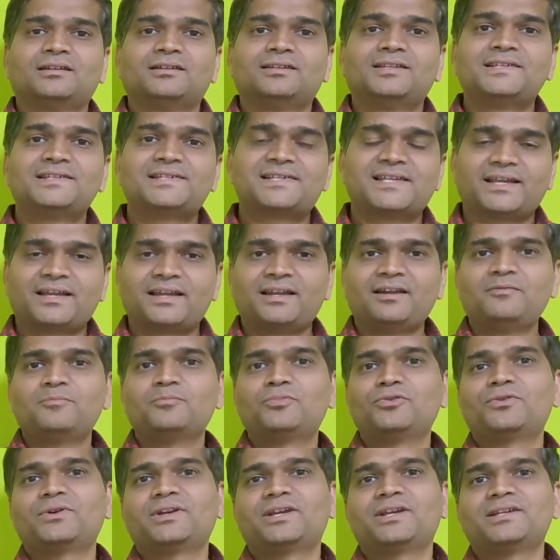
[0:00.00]
The second
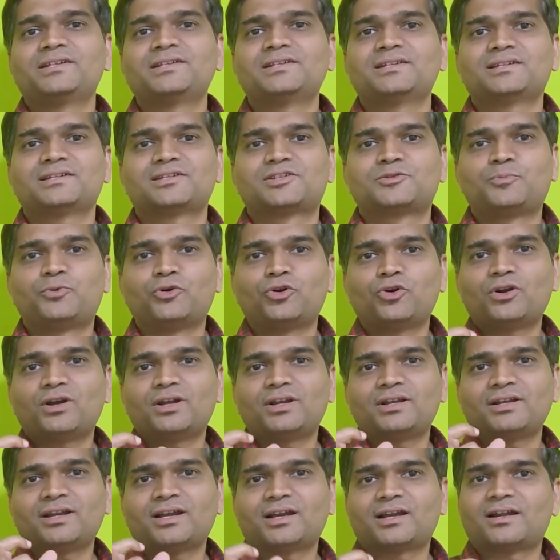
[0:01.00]
book is
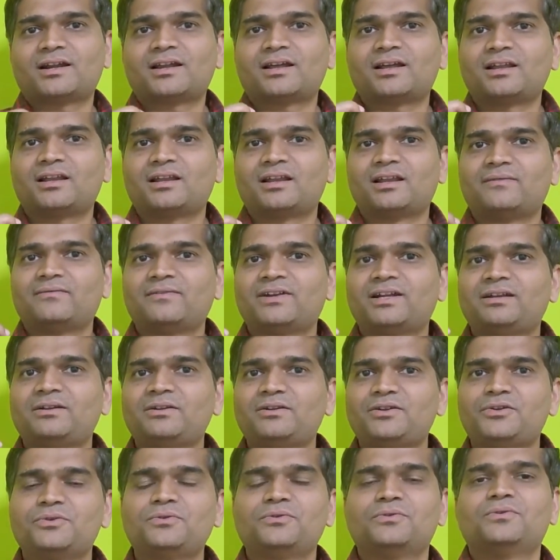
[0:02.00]
Spoken Kannada Level
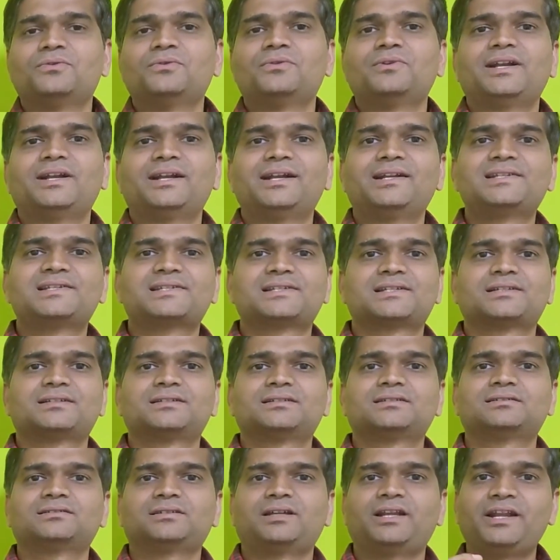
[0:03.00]
2. It's
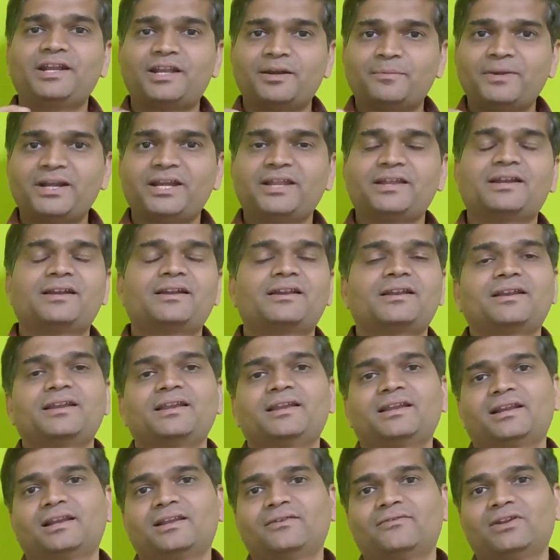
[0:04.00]
an
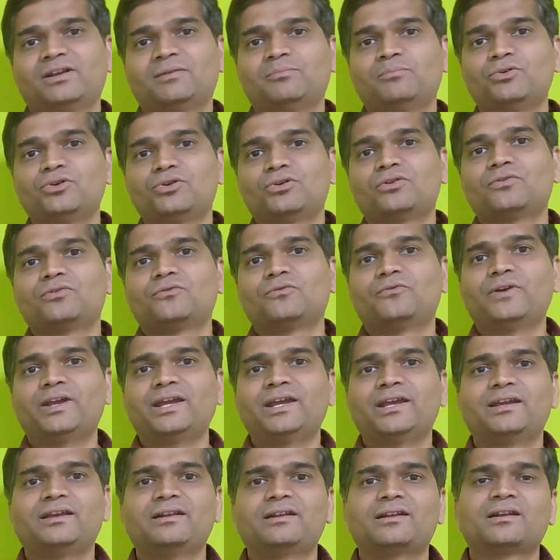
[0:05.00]
intermediary level book
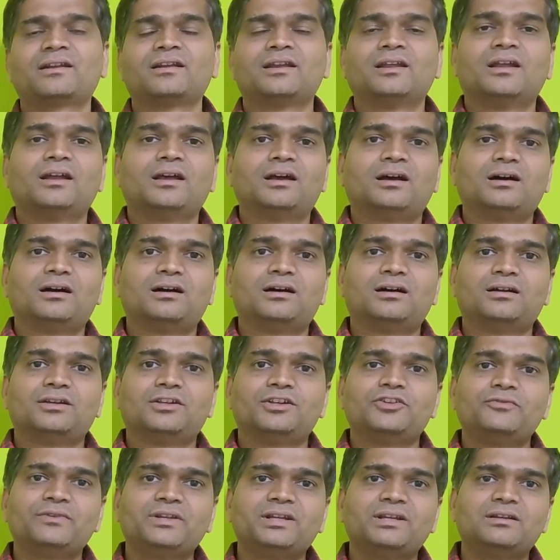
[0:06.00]
where
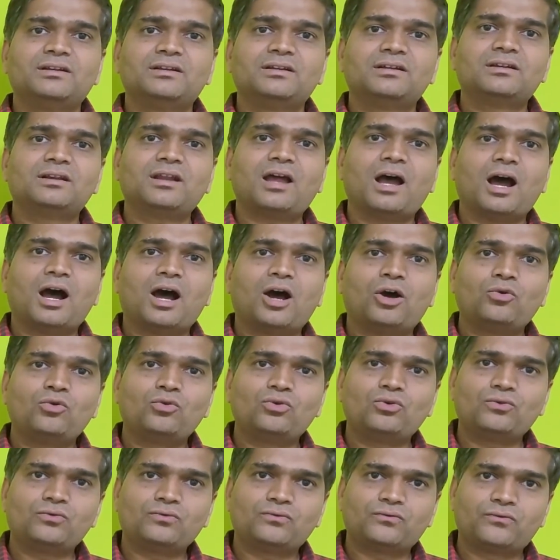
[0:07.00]
you will learn how
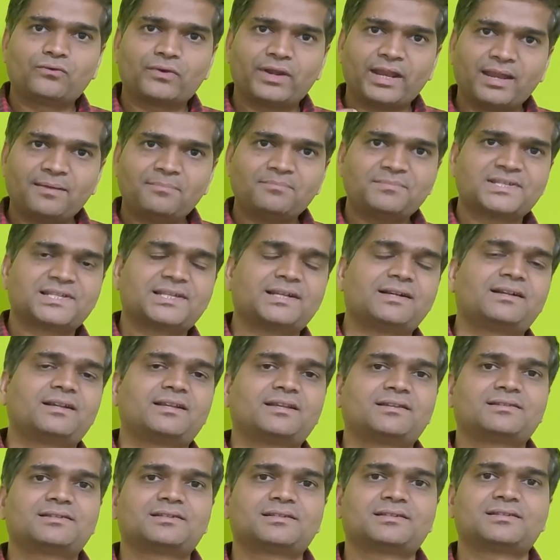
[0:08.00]
to frame
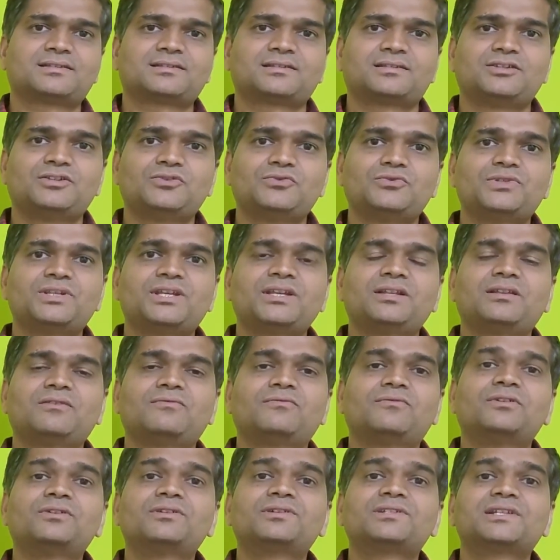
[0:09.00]
sentences using the
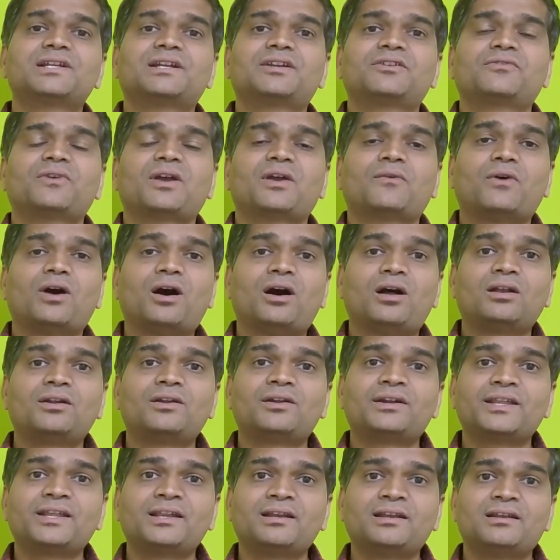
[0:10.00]
words that you have
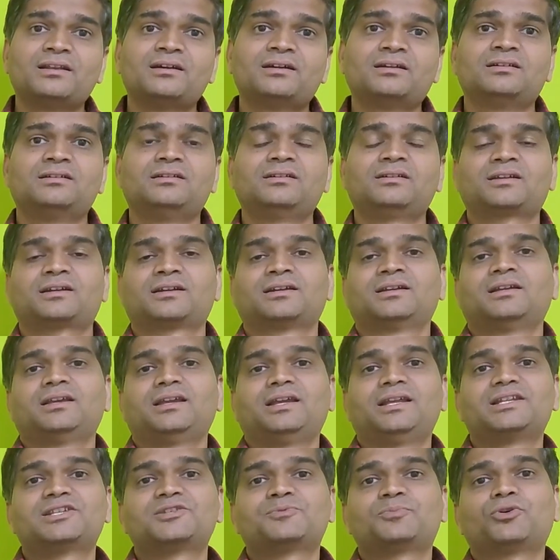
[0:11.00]
already learned
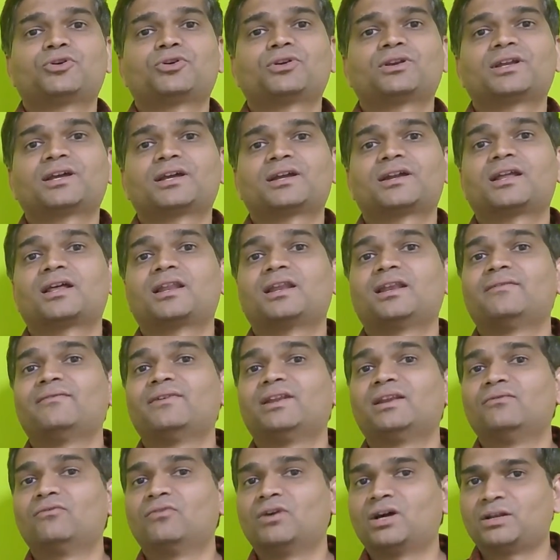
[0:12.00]
in Spoken Kannada
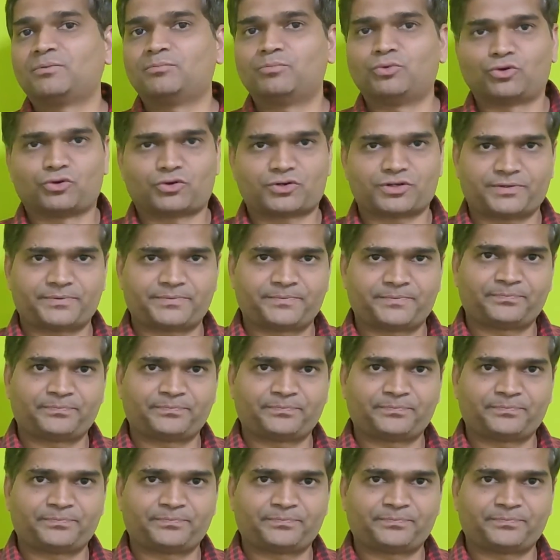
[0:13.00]
Level 1 book.